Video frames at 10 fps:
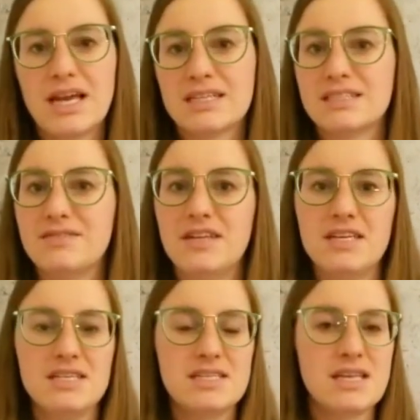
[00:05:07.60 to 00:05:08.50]

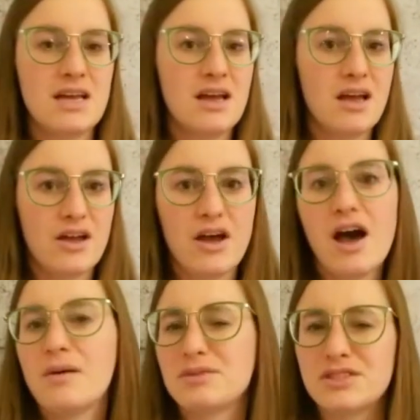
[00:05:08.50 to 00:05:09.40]
activities,
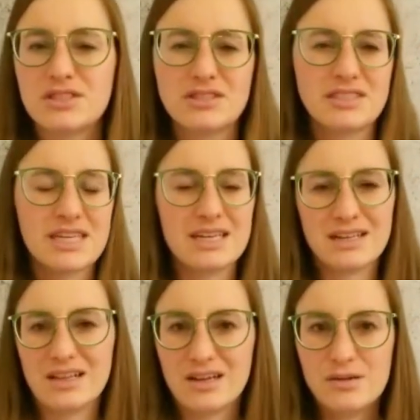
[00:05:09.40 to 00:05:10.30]
options,
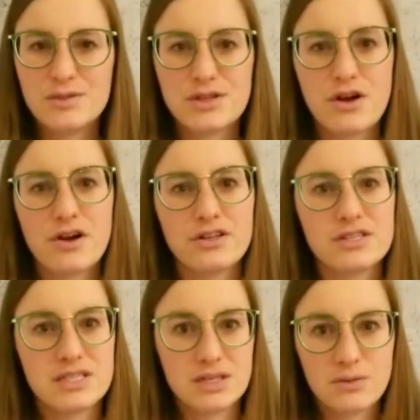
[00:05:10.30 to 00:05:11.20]
and clubs are the
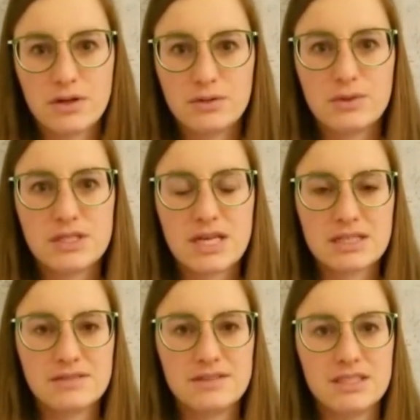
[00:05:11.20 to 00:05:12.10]
synchronous
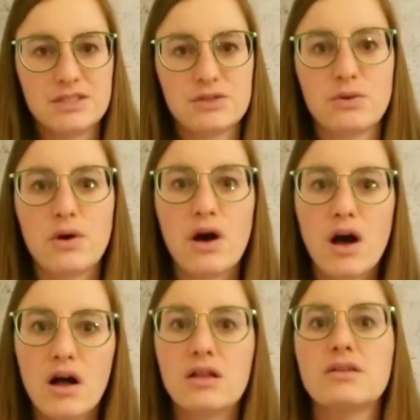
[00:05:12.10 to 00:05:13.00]
activities. So
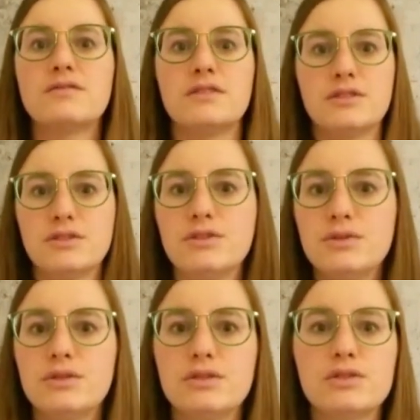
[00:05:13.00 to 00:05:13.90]
all of the
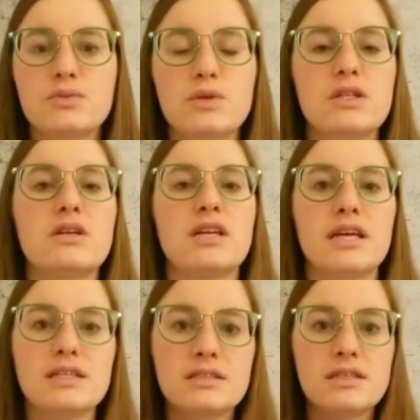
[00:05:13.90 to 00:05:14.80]
students will
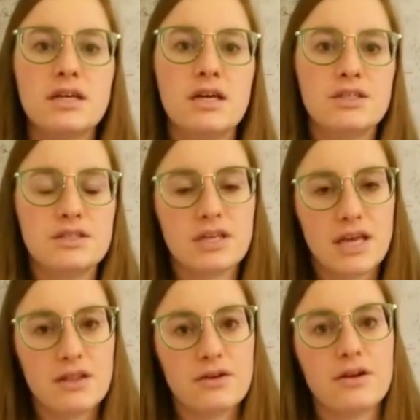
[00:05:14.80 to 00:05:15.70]
connect
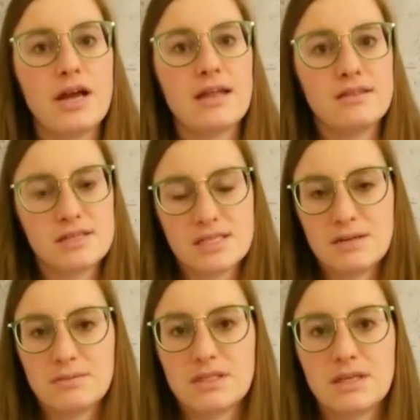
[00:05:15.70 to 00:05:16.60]
together at the
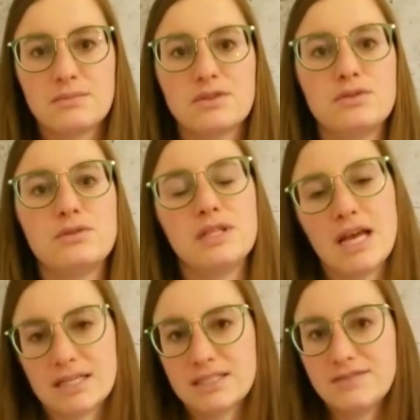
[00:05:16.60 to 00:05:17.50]
same time to do the
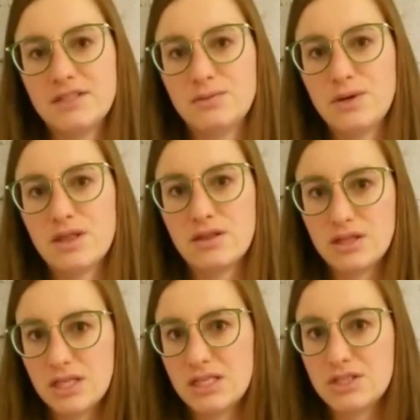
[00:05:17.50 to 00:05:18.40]
activity with the
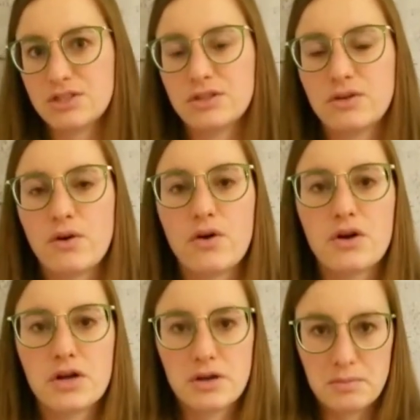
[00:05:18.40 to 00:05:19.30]
teacher
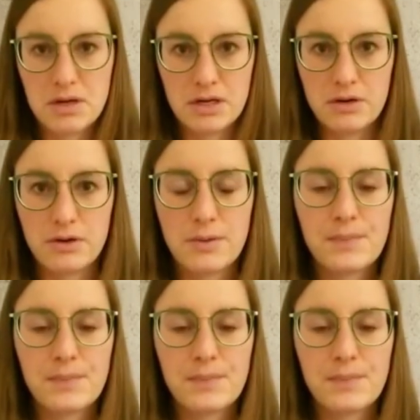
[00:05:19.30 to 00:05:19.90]
or a monitor.